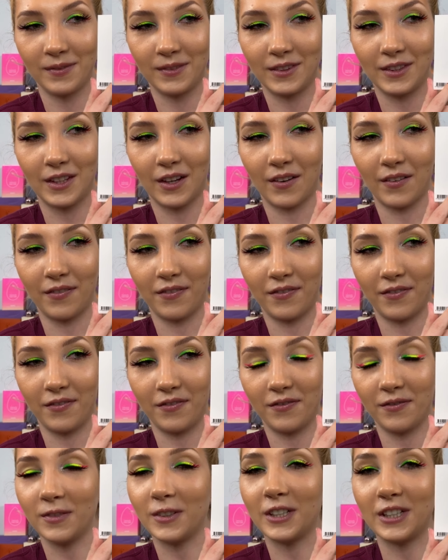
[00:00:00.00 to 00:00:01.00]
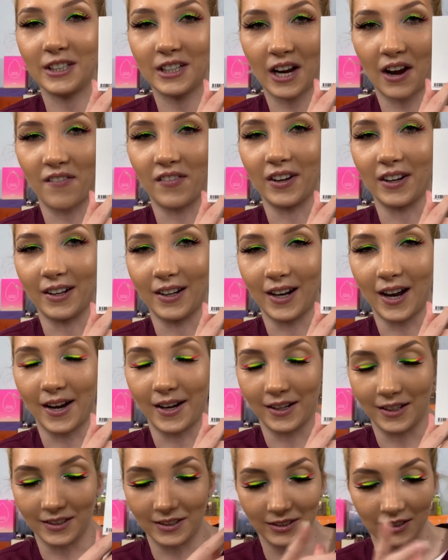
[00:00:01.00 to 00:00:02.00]
the 7th
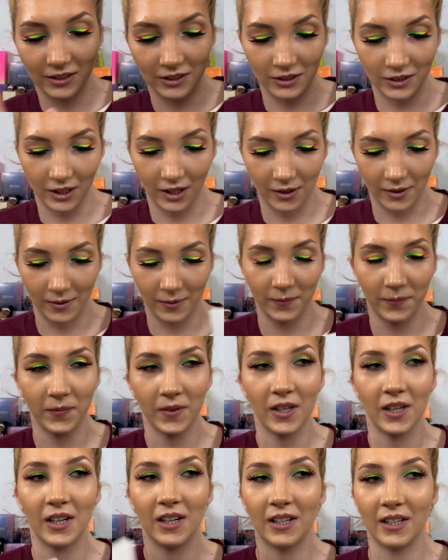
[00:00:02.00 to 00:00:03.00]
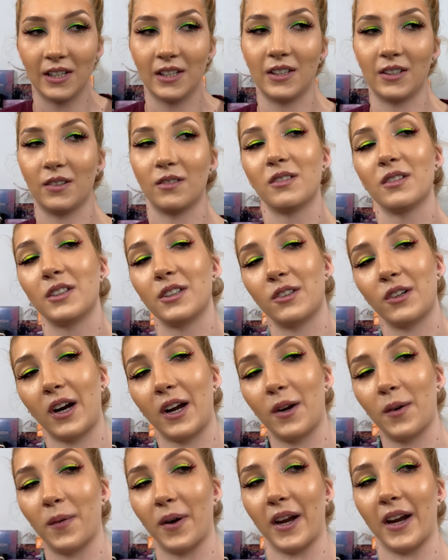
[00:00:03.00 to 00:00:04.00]
lightest. So straight
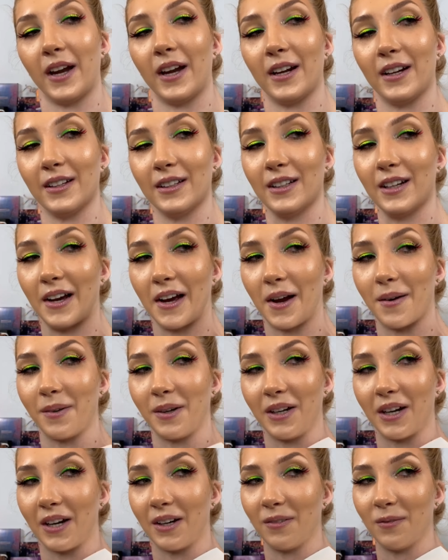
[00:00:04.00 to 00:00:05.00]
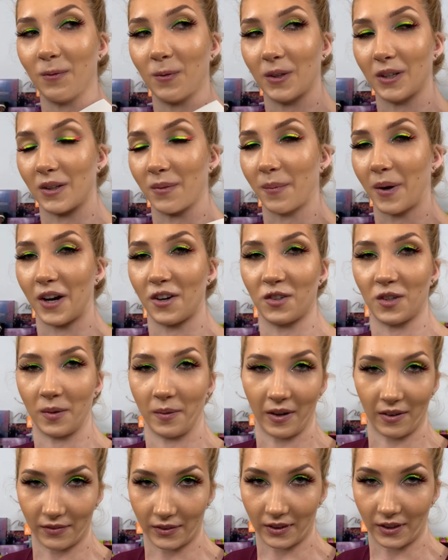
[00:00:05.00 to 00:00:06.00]
away, I mean, I wasn't matching
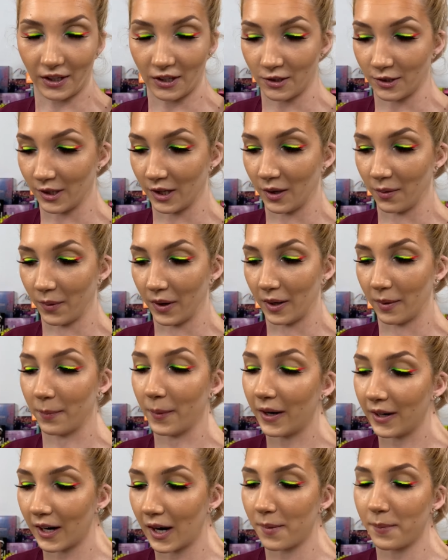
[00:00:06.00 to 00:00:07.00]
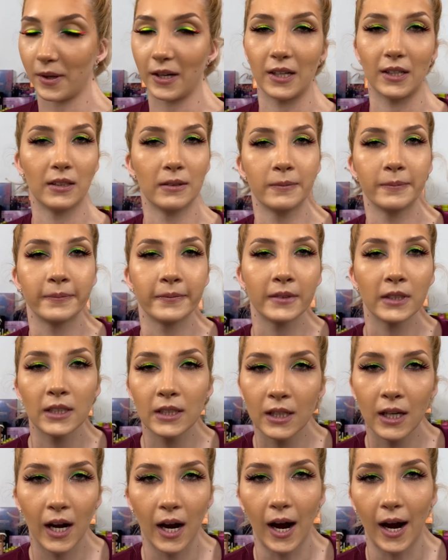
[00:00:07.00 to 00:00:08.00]
my foundation anyways, but I mean,
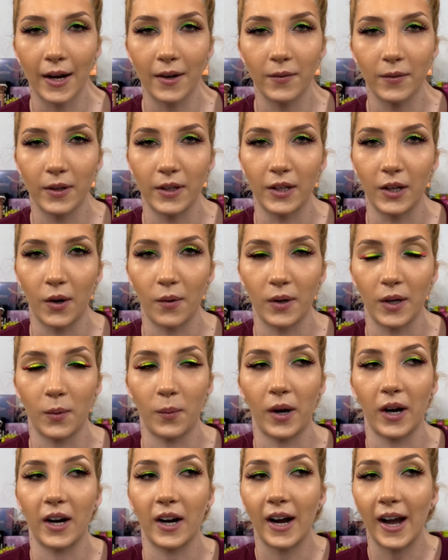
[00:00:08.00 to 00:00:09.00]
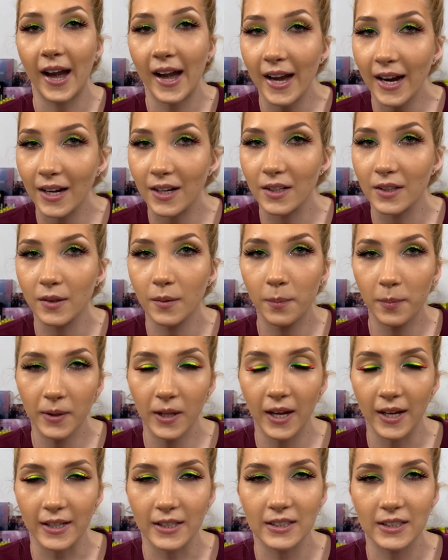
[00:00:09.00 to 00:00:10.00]
I didn't really go anywhere. And
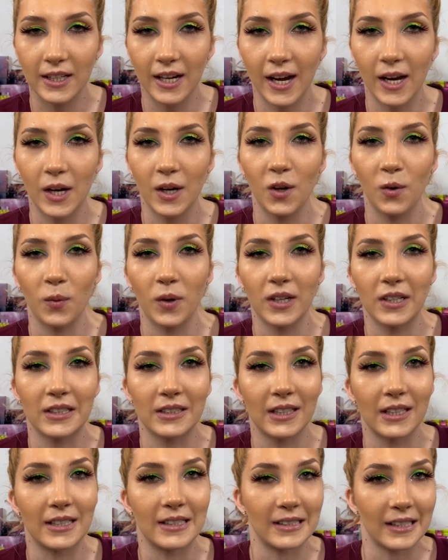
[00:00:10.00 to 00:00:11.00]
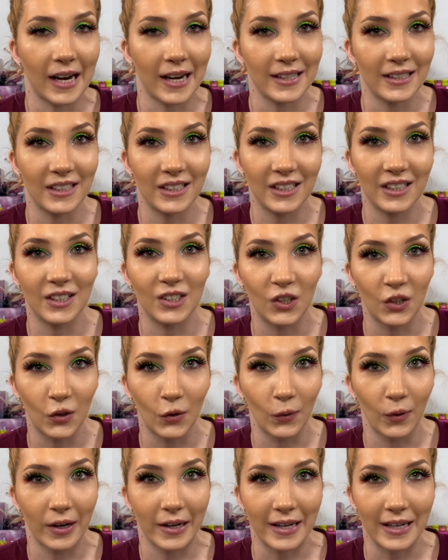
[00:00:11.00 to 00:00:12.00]
plus, today it was 90
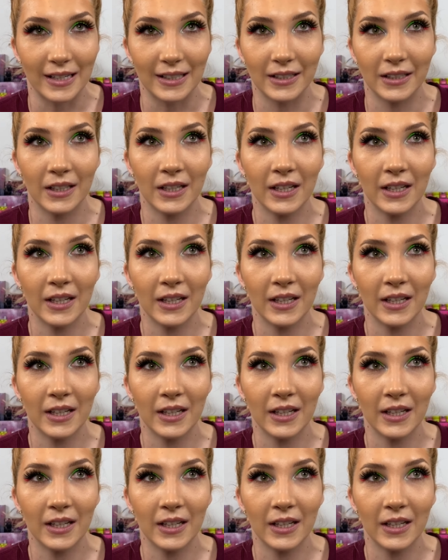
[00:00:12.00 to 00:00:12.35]
degrees